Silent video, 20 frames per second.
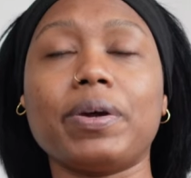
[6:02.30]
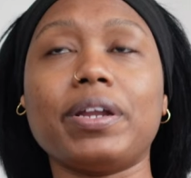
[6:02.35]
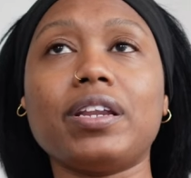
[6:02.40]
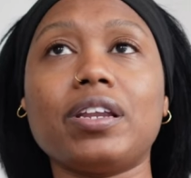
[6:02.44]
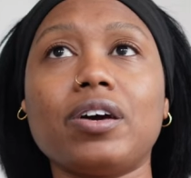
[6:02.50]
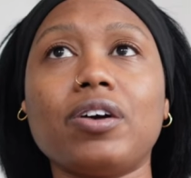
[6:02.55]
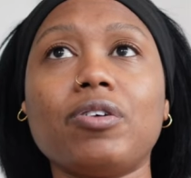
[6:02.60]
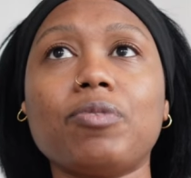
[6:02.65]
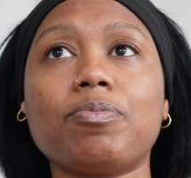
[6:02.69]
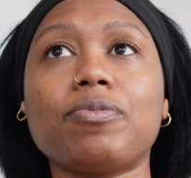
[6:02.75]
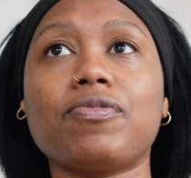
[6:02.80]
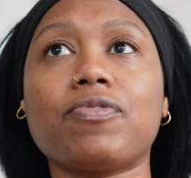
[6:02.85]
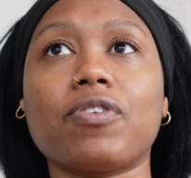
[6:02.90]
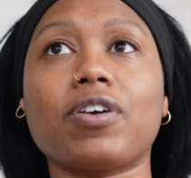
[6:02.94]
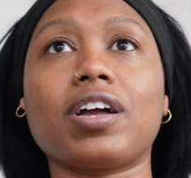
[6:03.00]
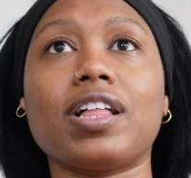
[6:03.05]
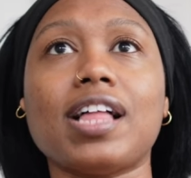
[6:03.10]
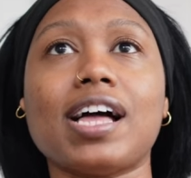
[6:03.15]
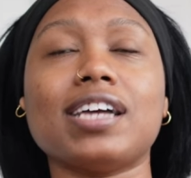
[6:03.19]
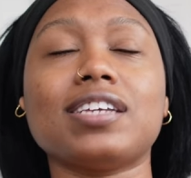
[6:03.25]
window
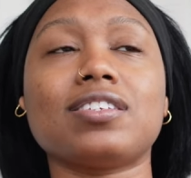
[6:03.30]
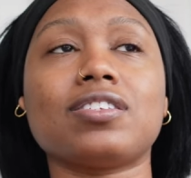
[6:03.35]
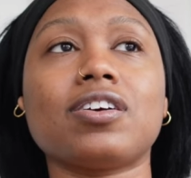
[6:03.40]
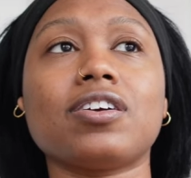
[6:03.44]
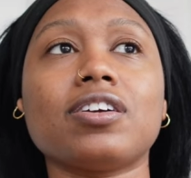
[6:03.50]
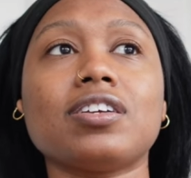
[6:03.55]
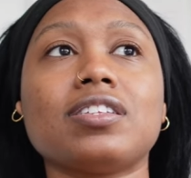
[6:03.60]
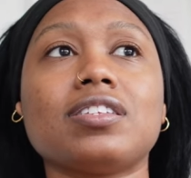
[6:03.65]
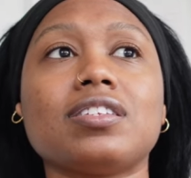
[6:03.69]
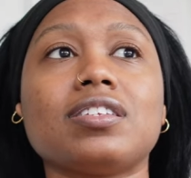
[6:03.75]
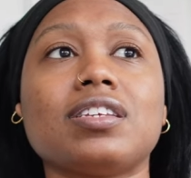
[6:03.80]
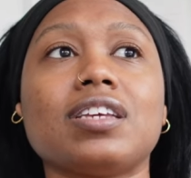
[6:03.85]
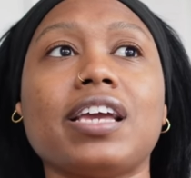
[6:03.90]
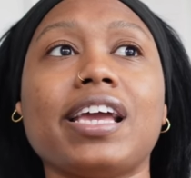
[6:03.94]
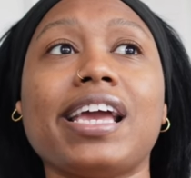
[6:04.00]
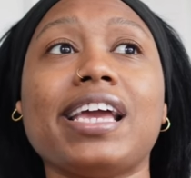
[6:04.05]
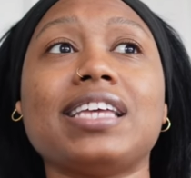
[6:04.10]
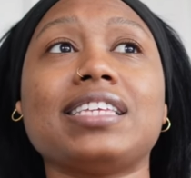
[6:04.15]
before class starts,